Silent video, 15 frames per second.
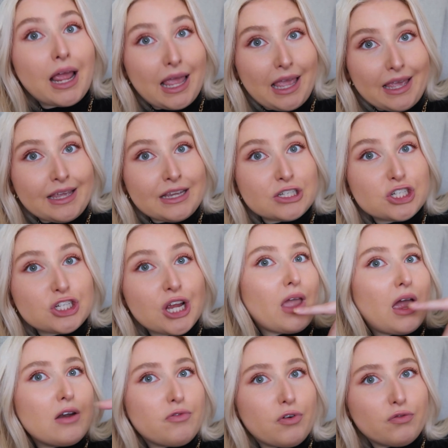each,
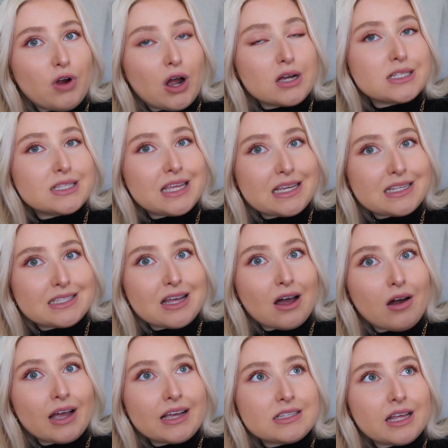and for rugs these
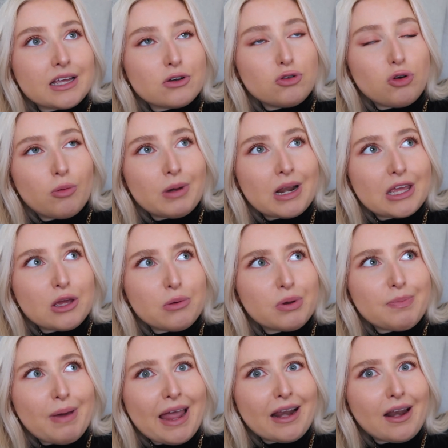size, like, normally you
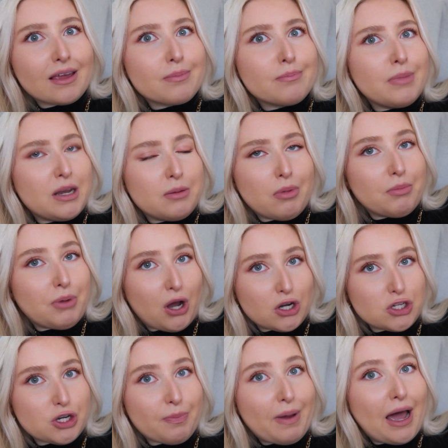would pay like minimum
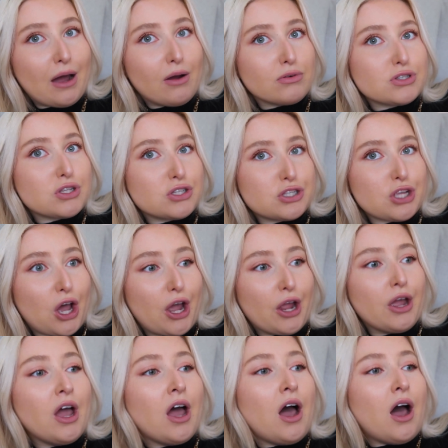£100.
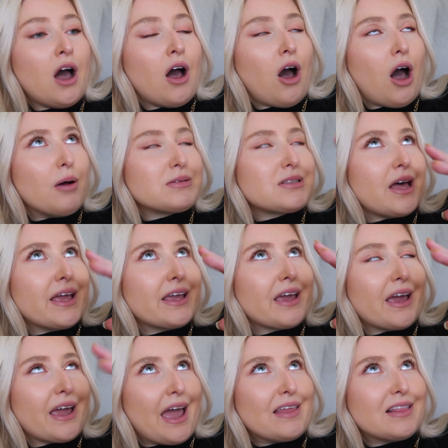So I was
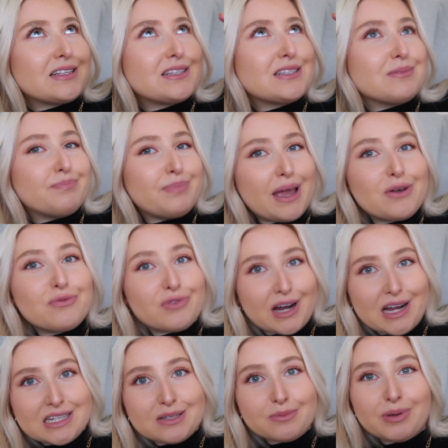like, okay, this is a big
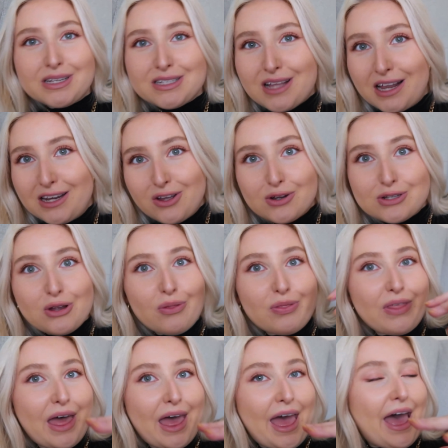risk, because I looked
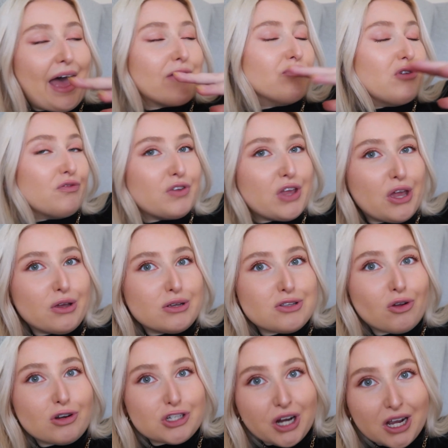on their reviews on